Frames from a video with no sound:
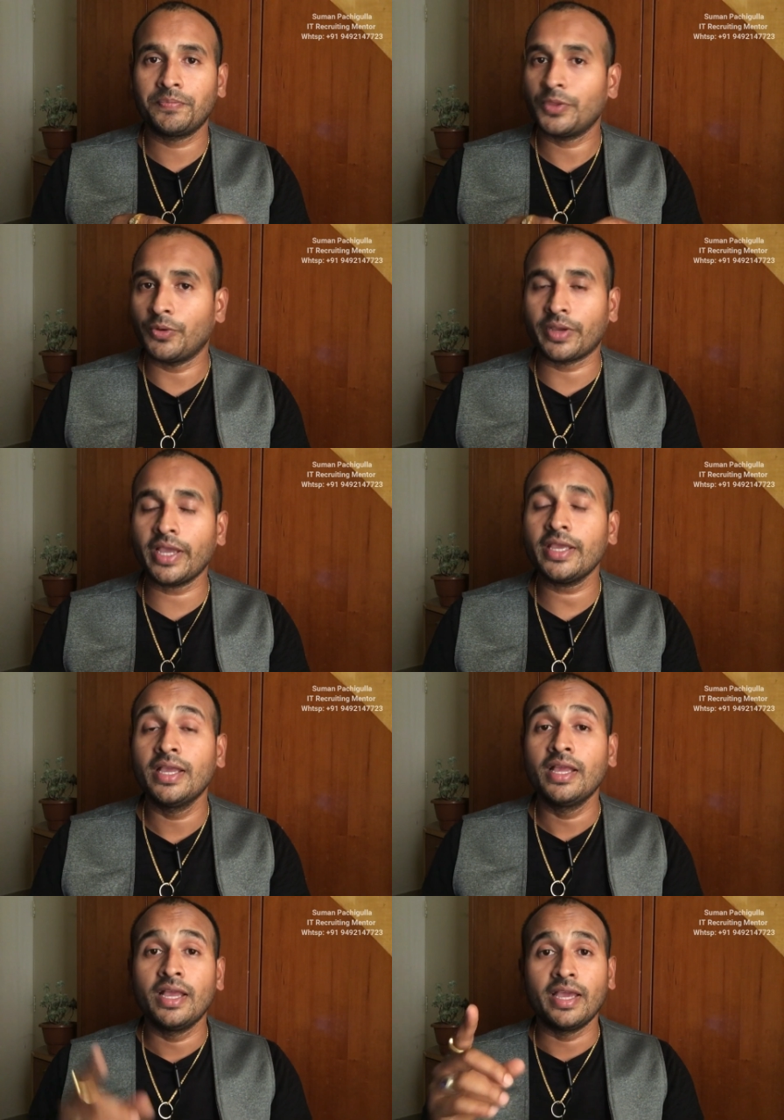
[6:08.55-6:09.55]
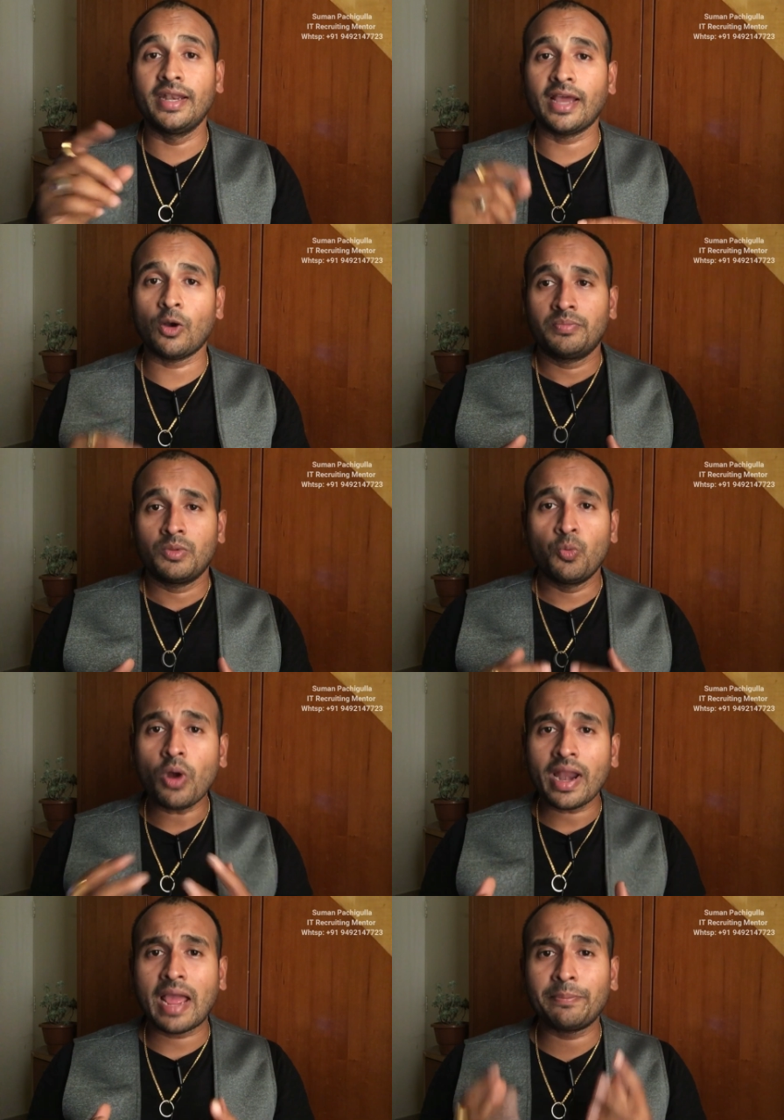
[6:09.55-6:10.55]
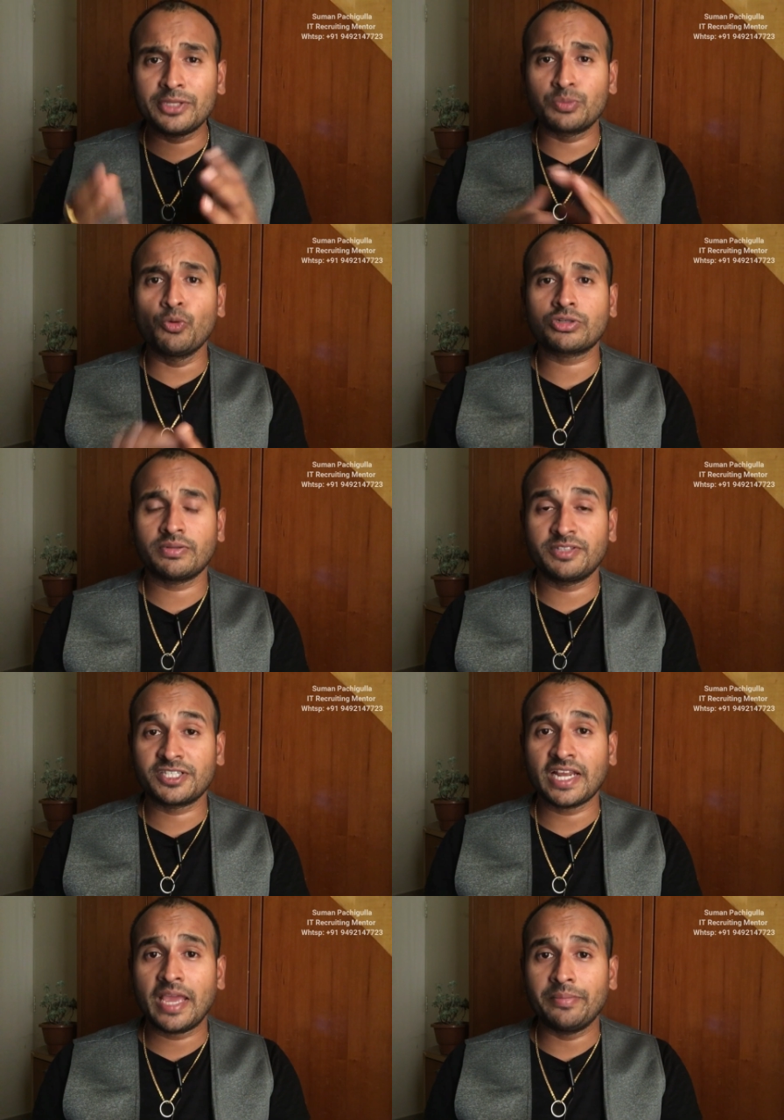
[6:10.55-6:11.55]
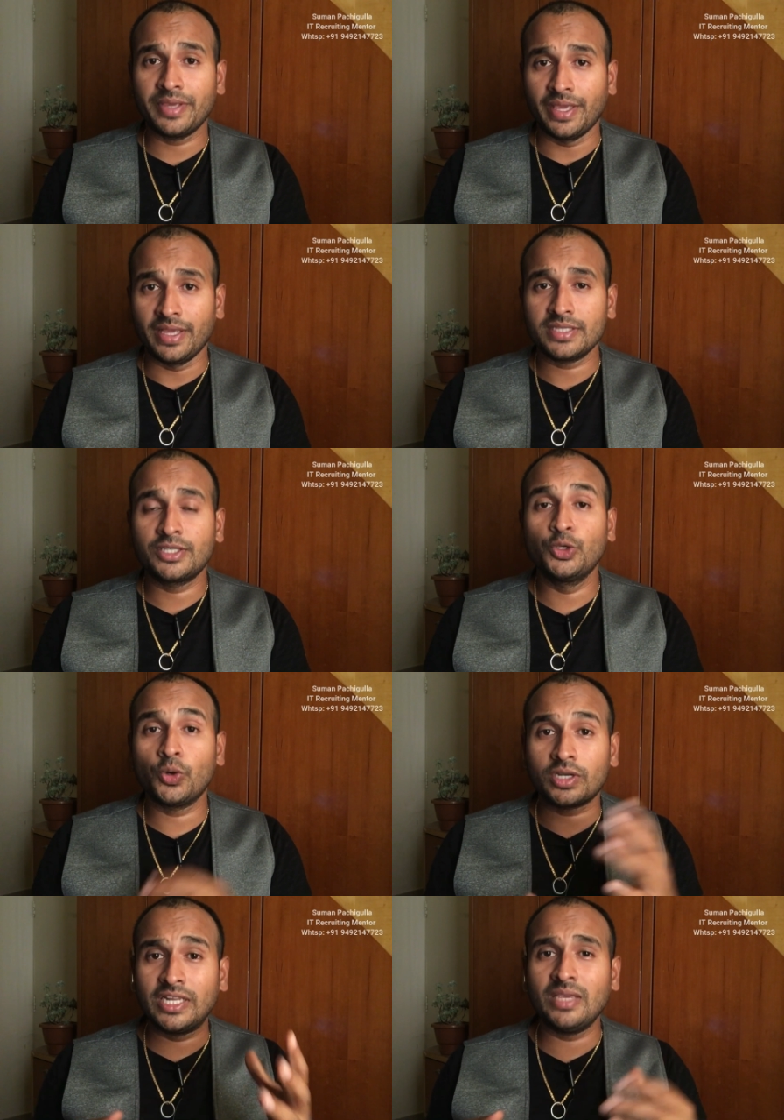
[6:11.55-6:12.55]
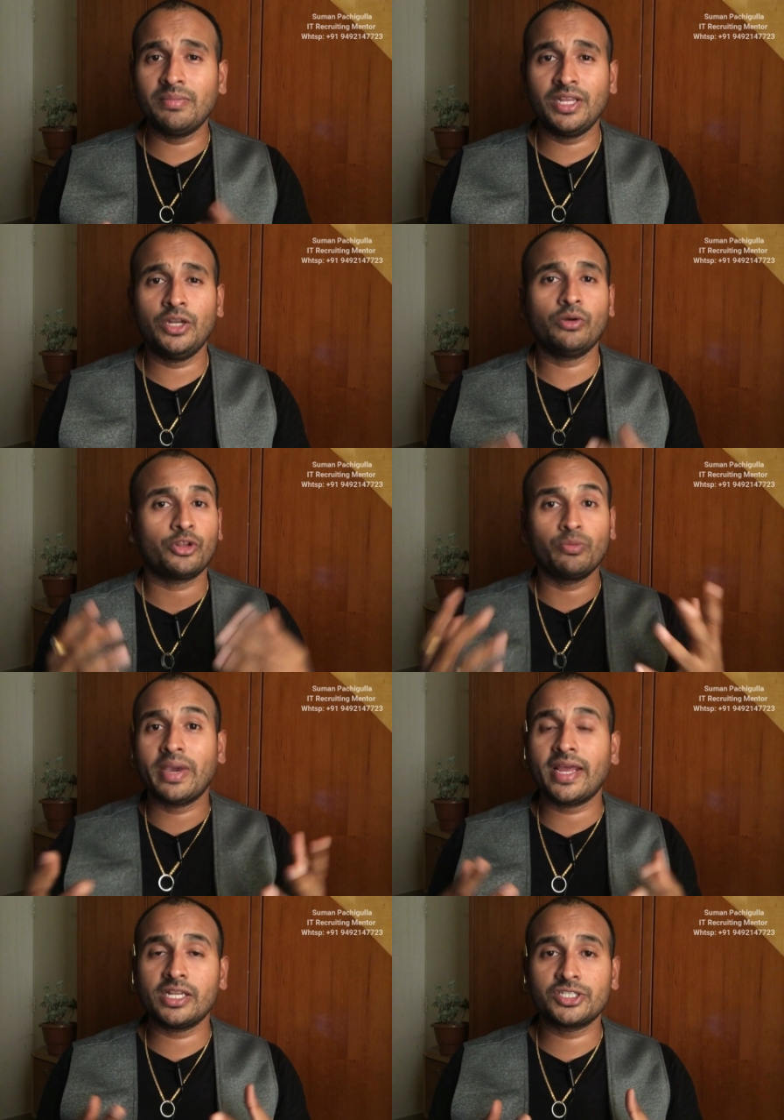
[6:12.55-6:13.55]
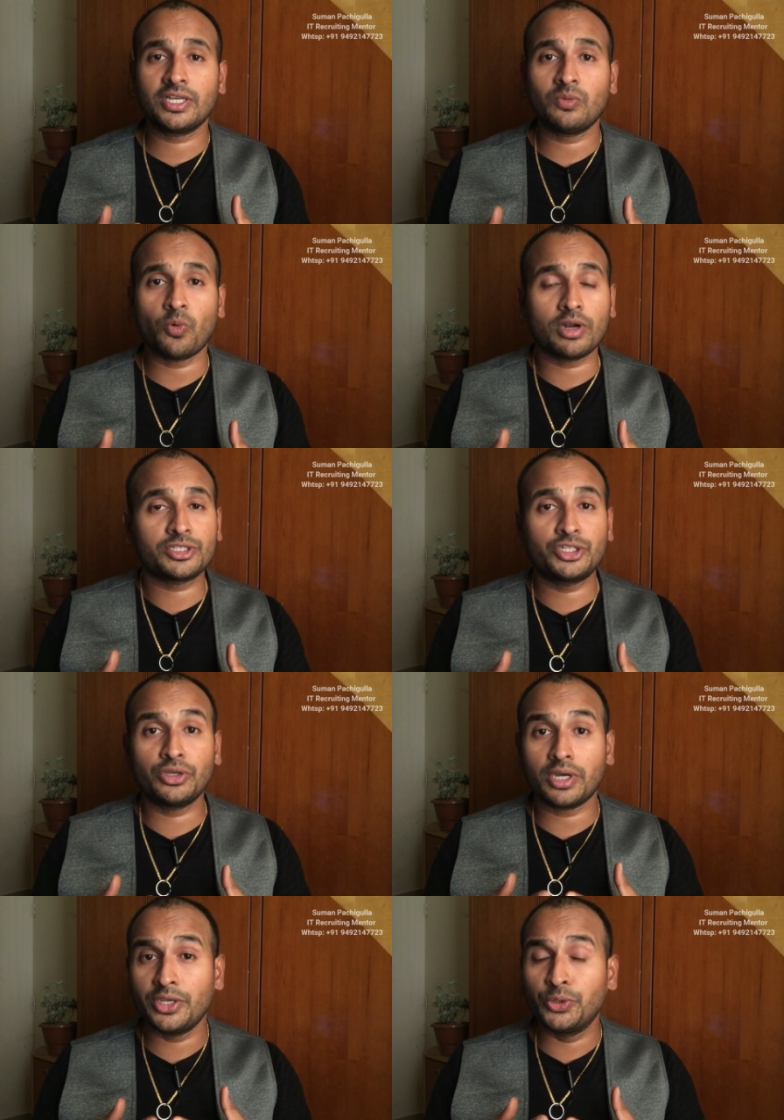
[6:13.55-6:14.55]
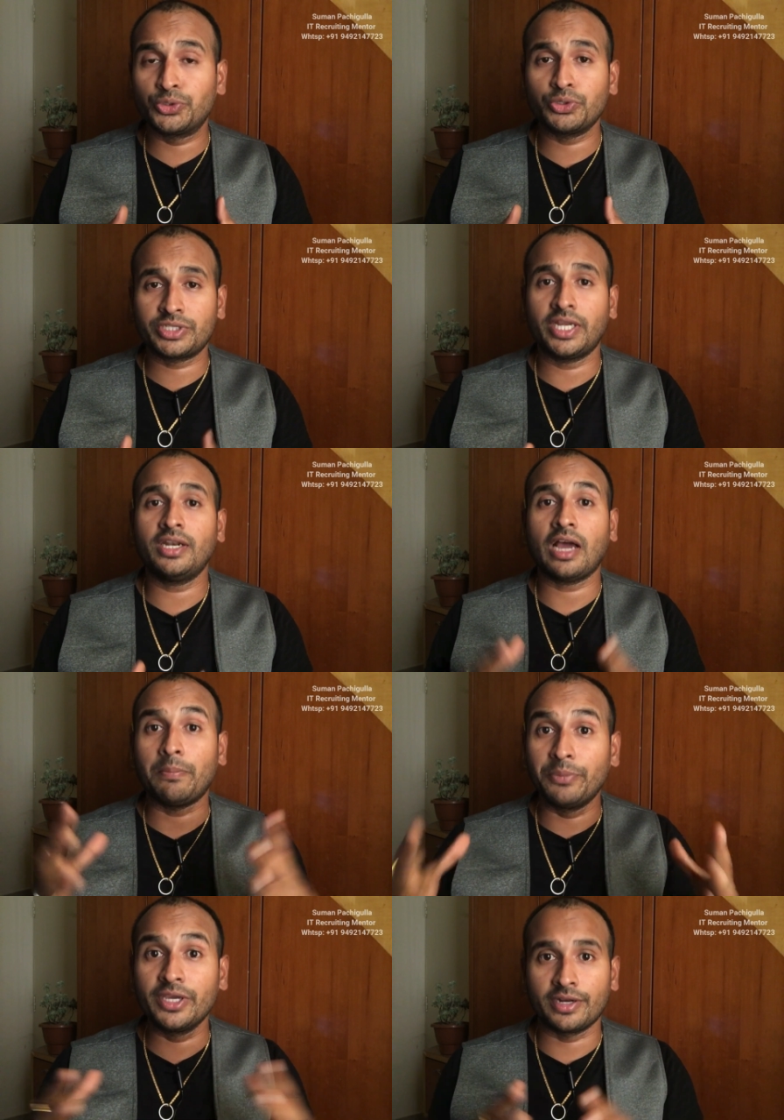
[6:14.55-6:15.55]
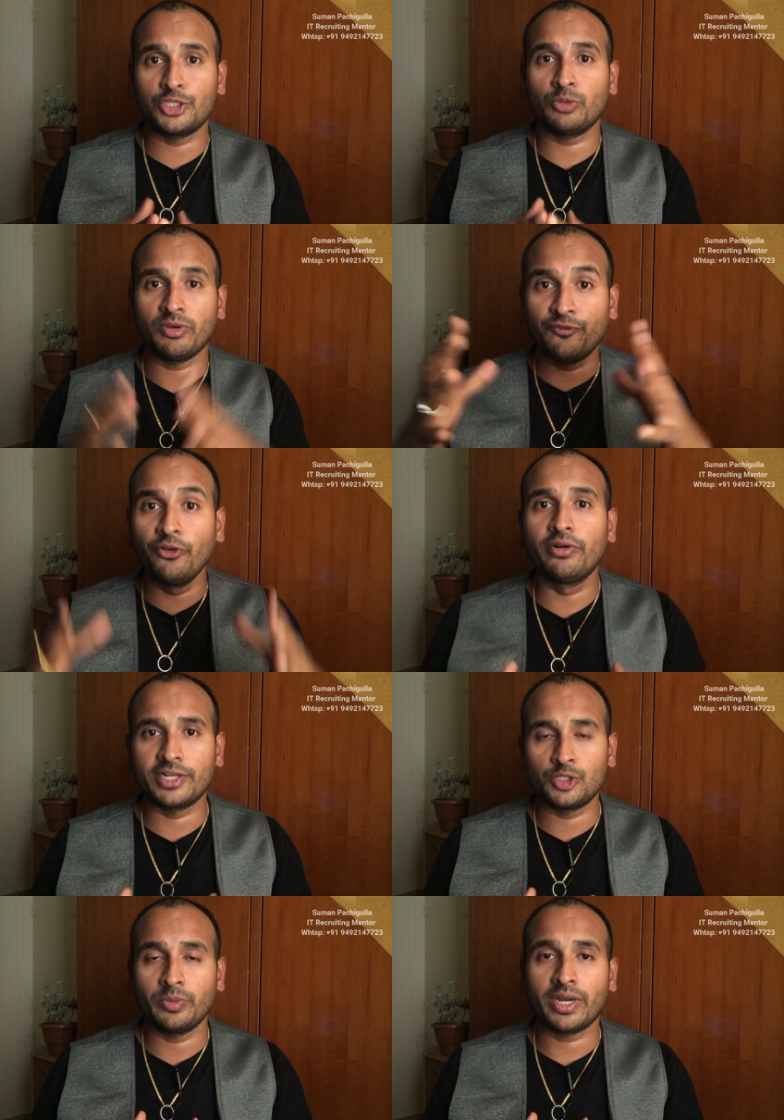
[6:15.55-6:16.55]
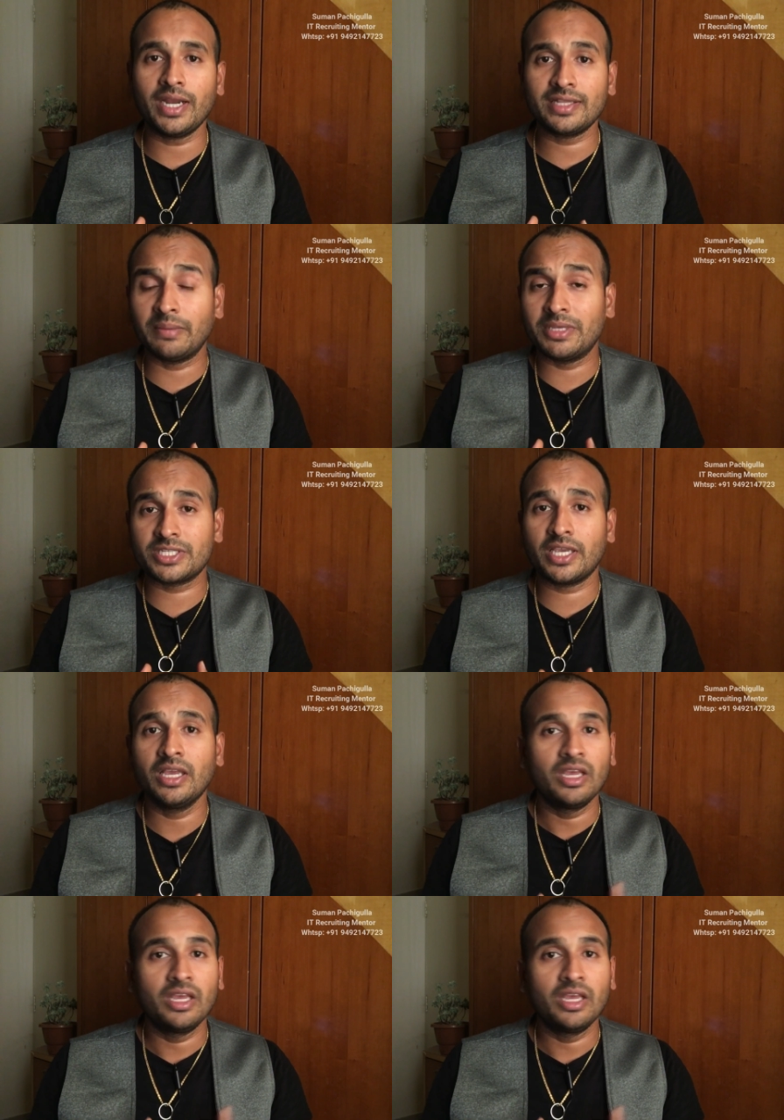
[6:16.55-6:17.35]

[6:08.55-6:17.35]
Okay? And now, what happens most of the time is your team lead or your manager wants you to send a big resume, full resume, right? They may say,